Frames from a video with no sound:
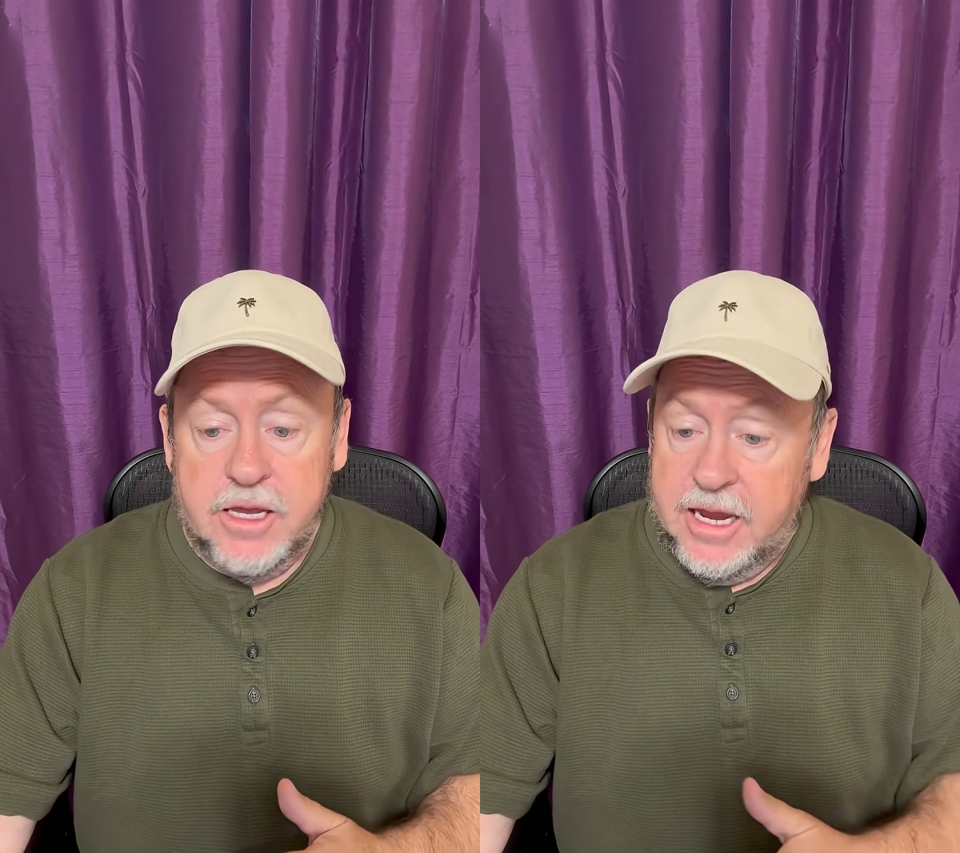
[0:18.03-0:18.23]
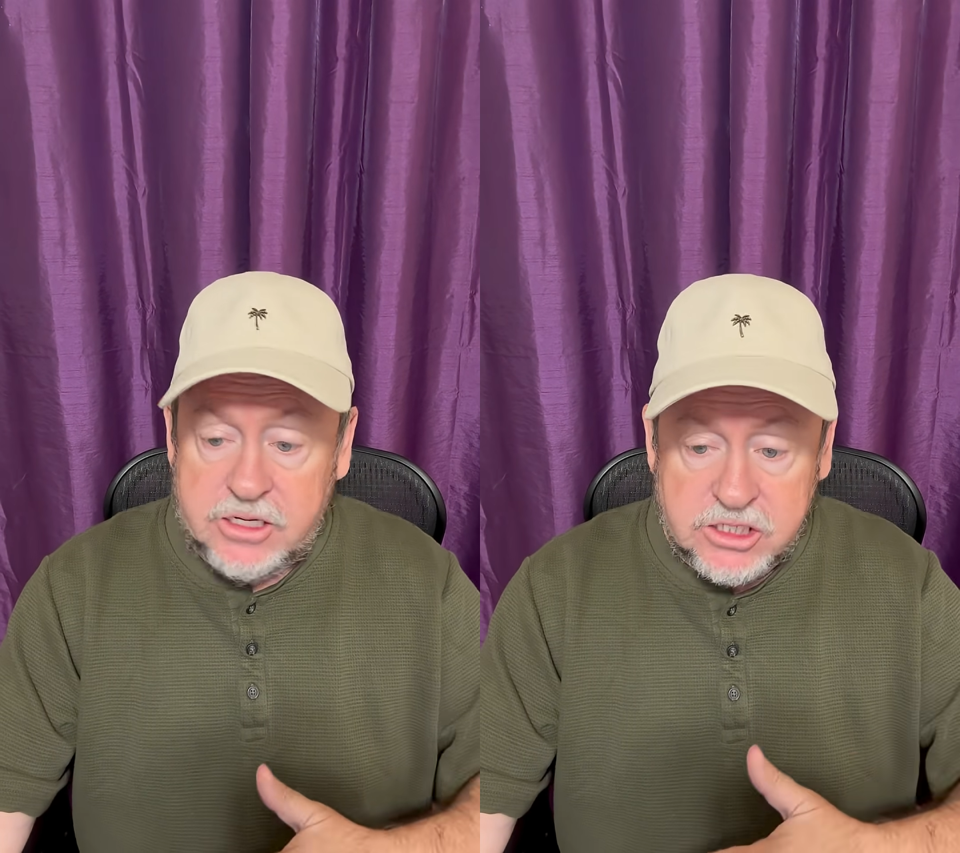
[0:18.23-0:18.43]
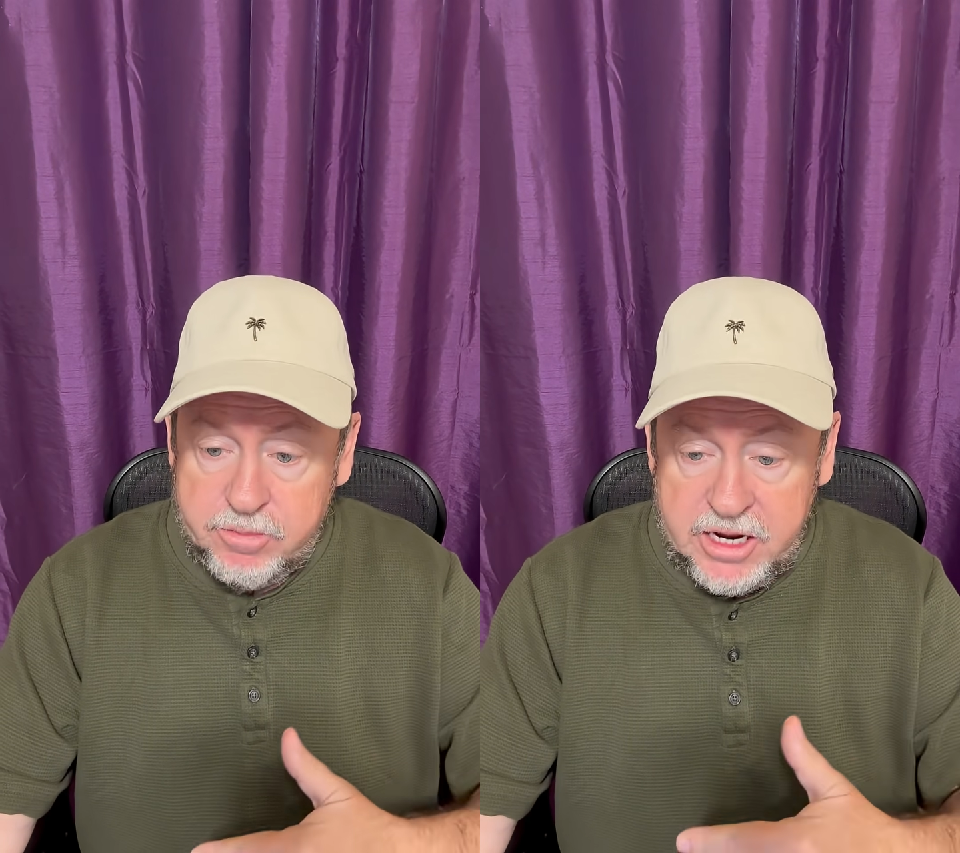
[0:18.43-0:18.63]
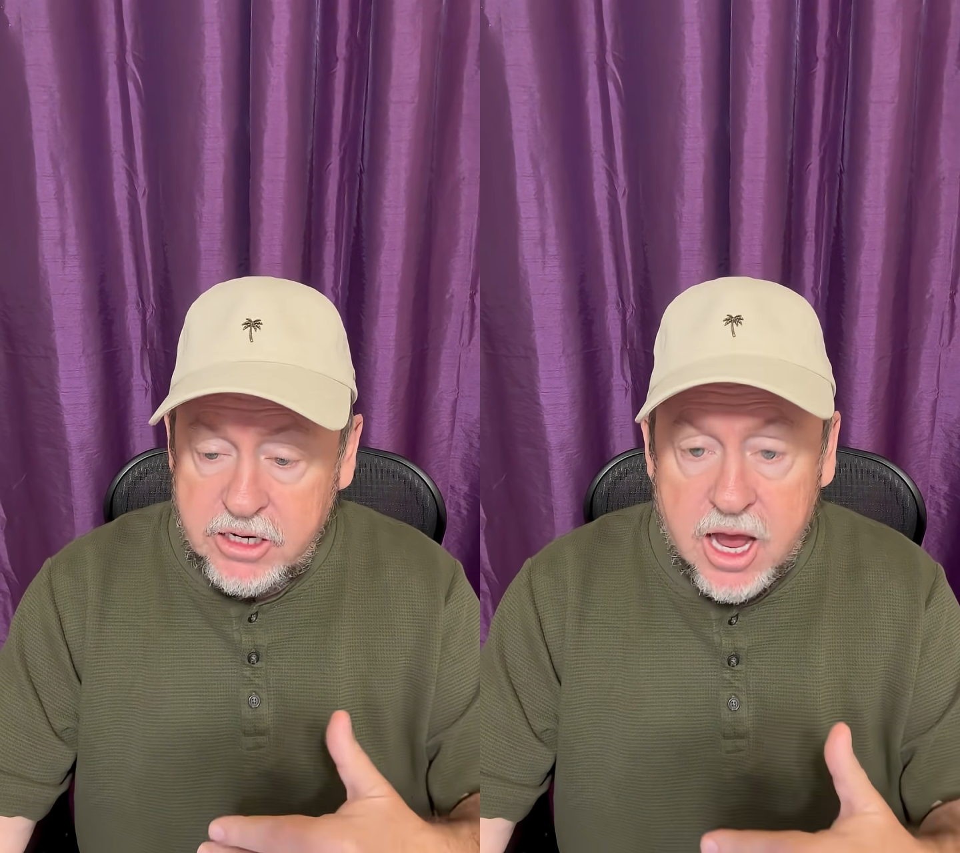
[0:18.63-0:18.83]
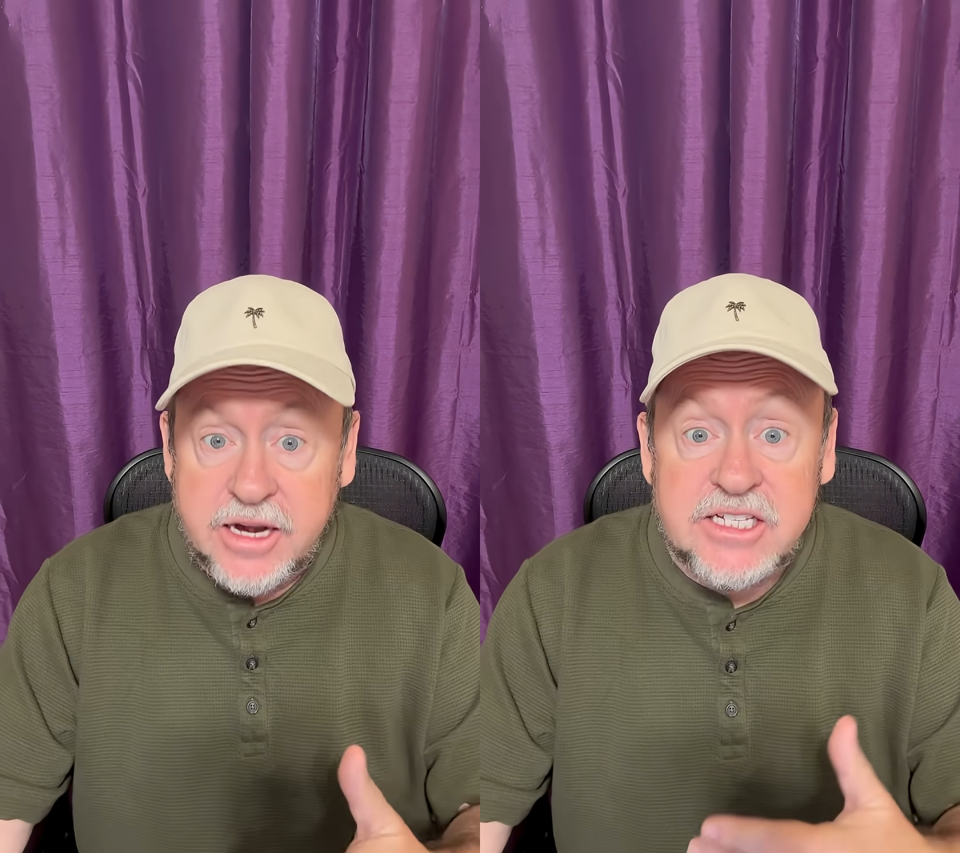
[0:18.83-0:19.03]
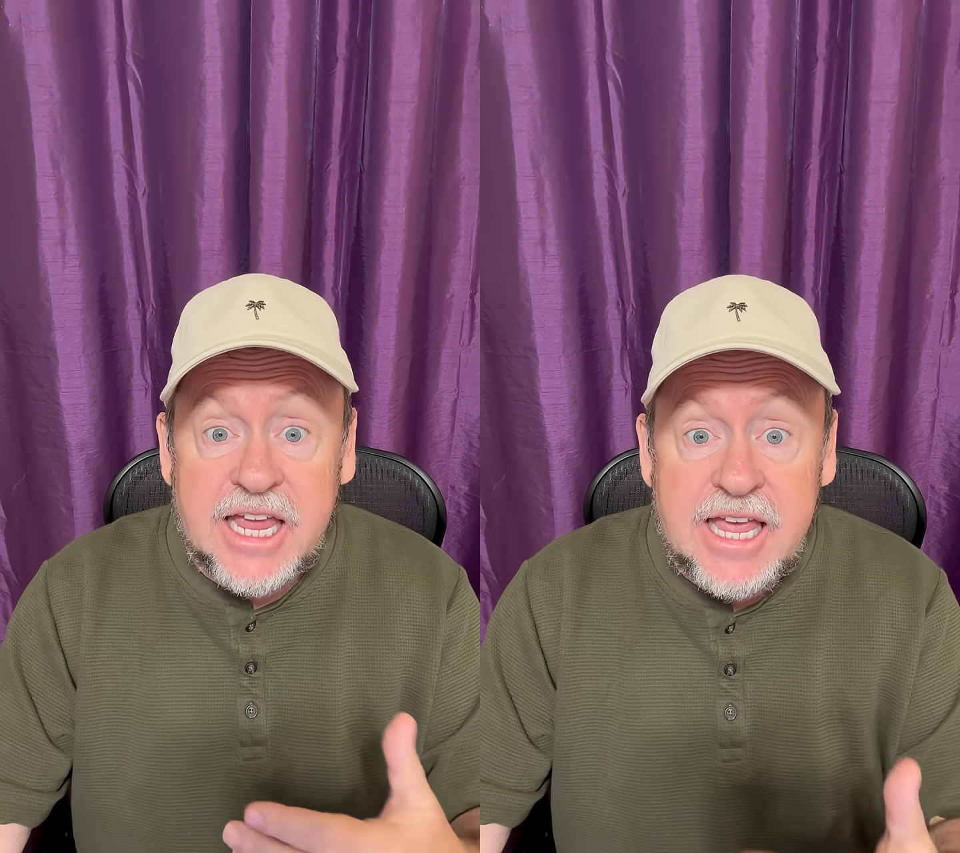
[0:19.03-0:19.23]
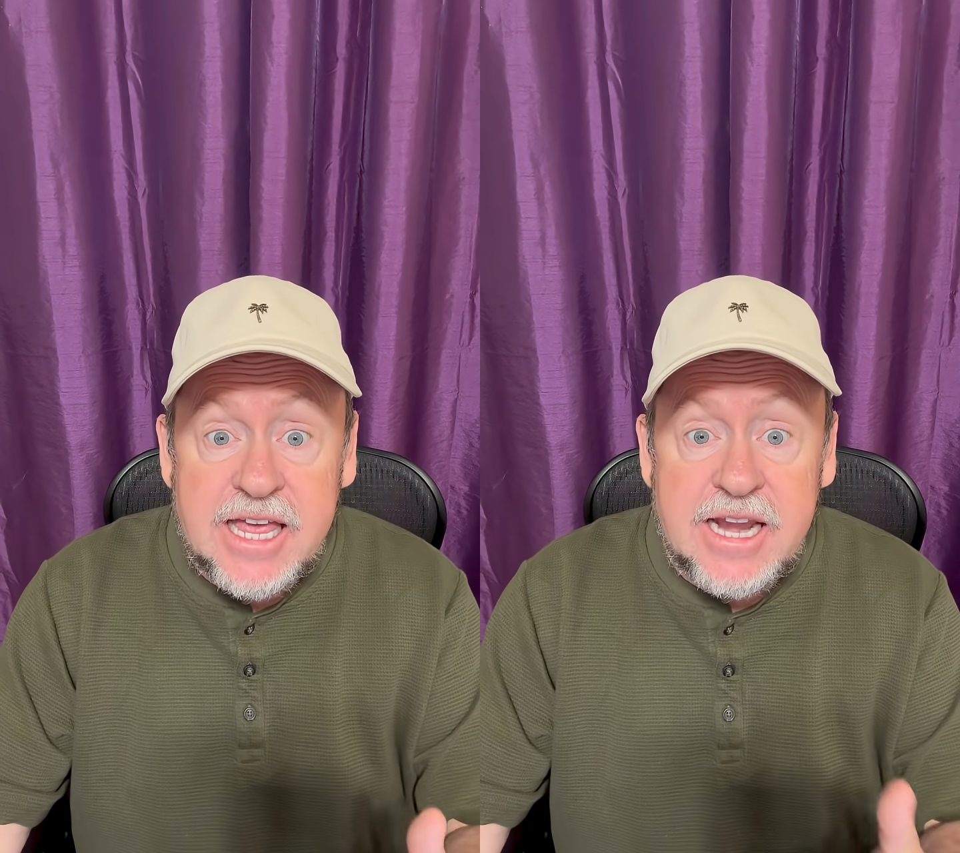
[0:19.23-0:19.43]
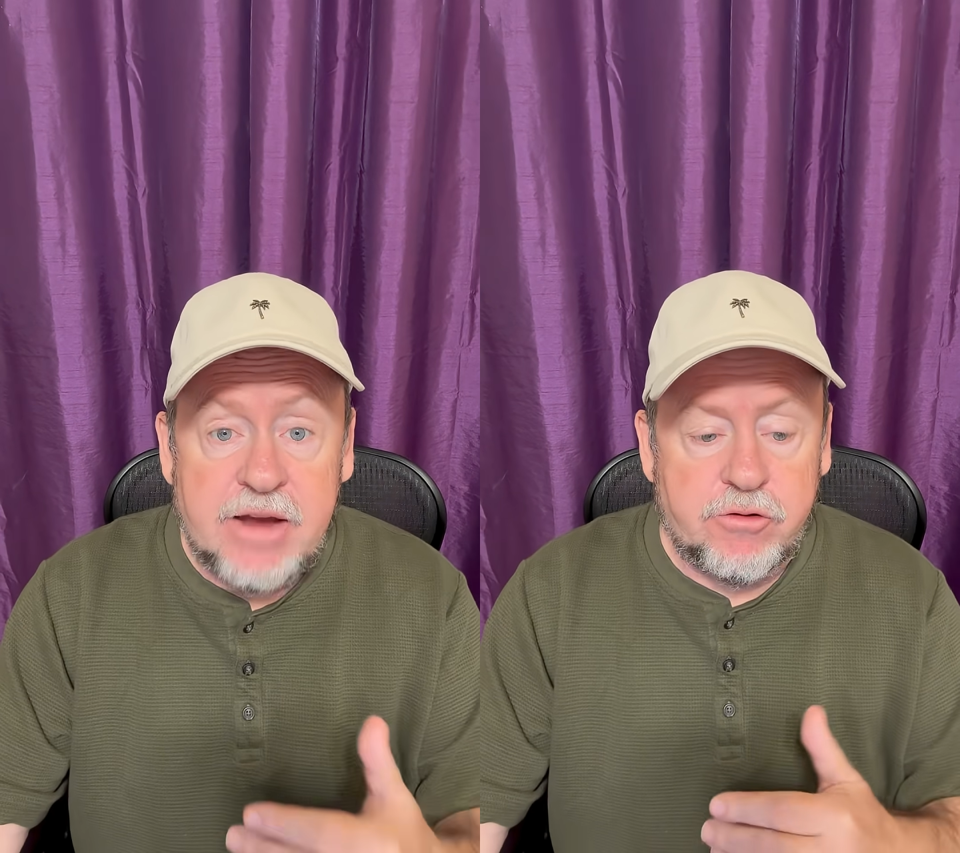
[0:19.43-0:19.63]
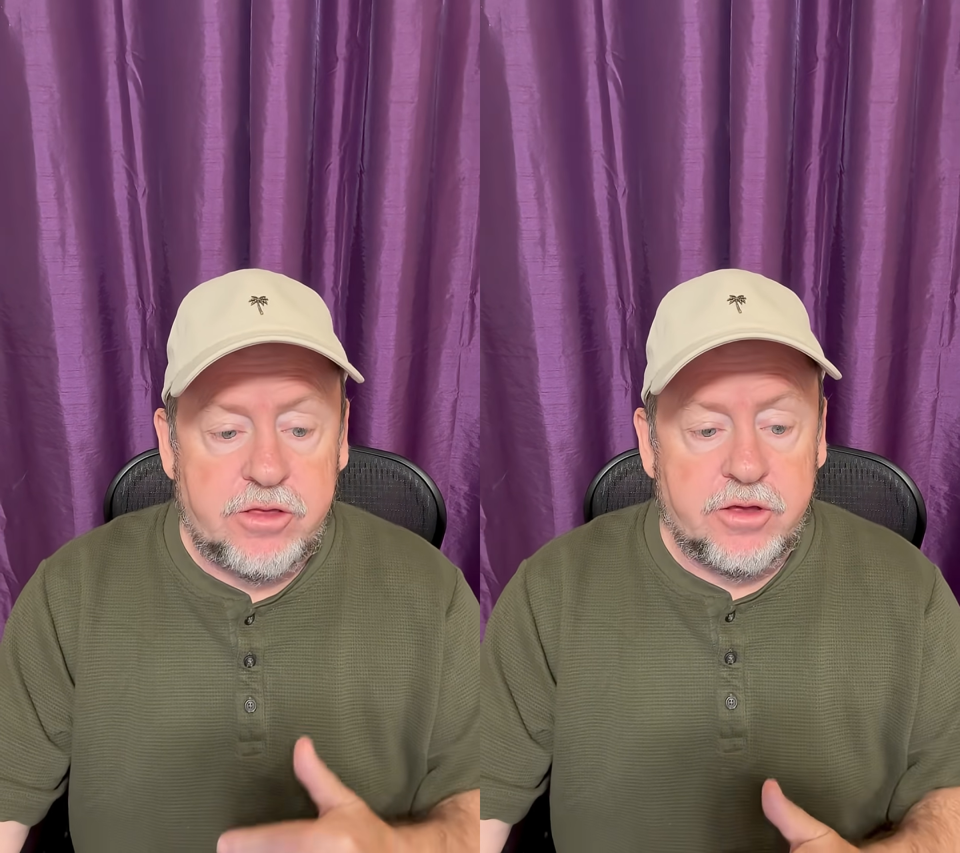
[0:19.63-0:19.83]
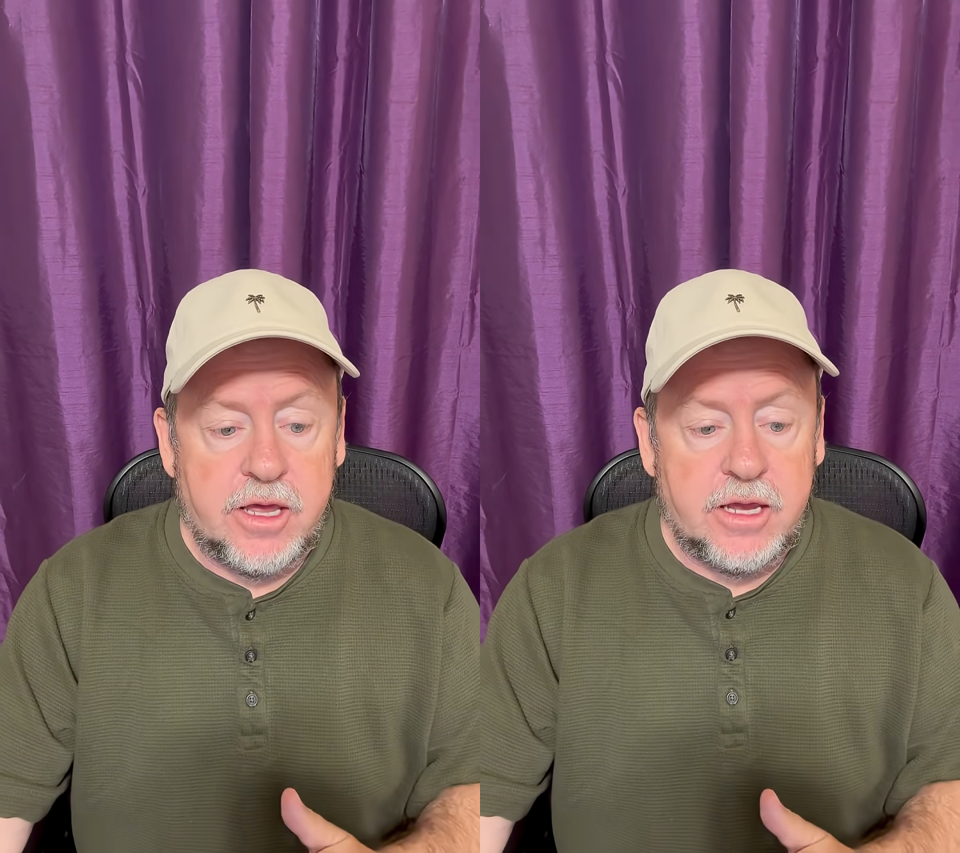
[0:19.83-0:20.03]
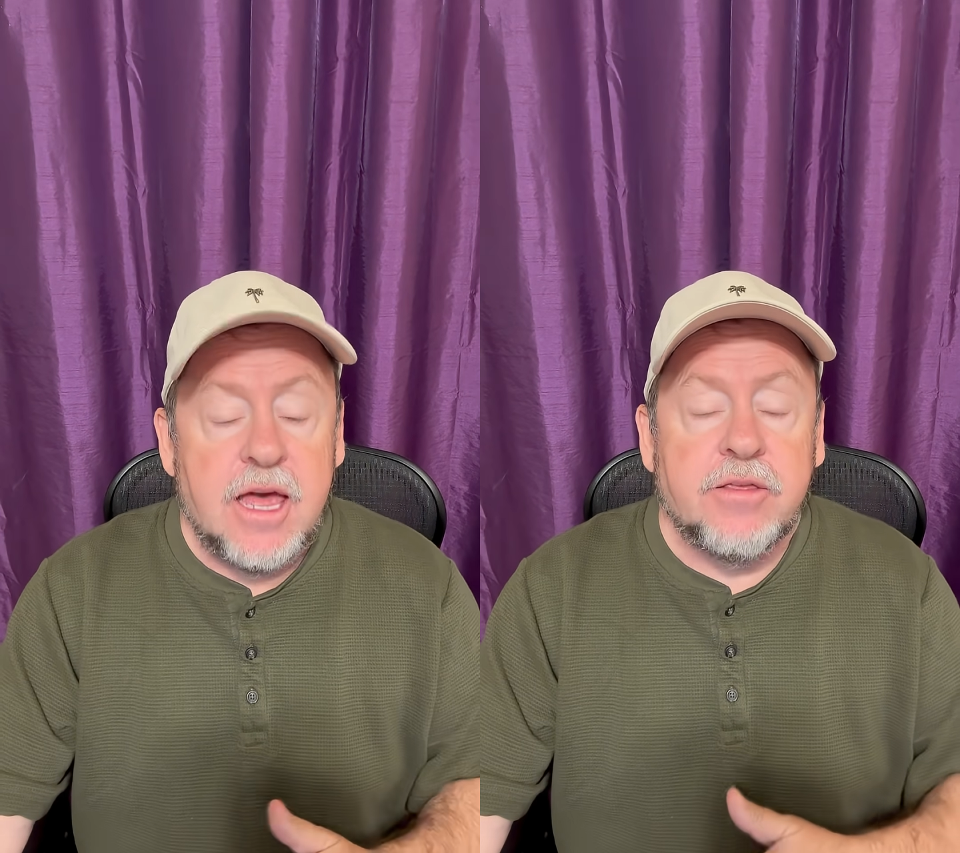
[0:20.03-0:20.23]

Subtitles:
It doesn't mean God is in everything.